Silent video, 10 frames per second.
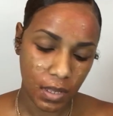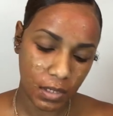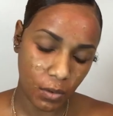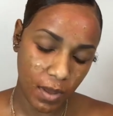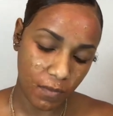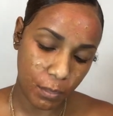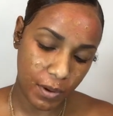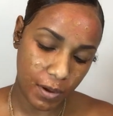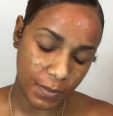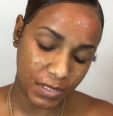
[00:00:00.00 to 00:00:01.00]
it don't have a
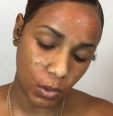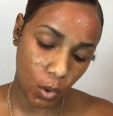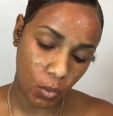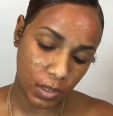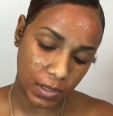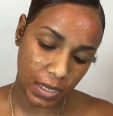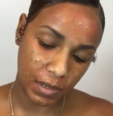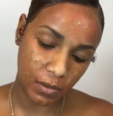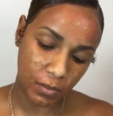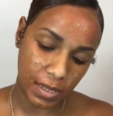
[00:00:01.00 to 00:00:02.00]
pump. That's the only thing I
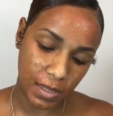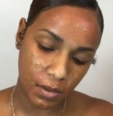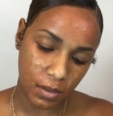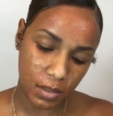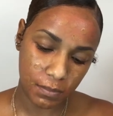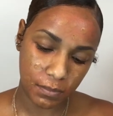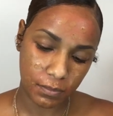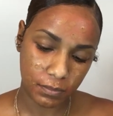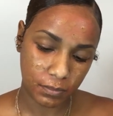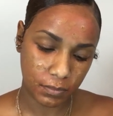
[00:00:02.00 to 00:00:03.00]
don't like. I
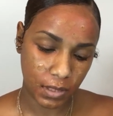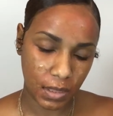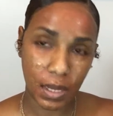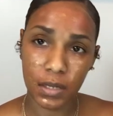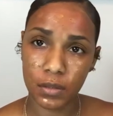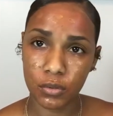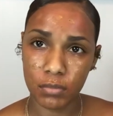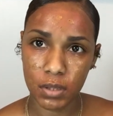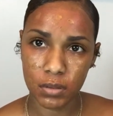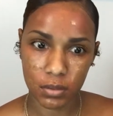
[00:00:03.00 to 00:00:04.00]
think I did too
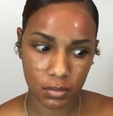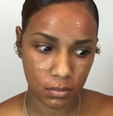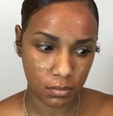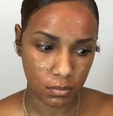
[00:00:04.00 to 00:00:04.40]
much.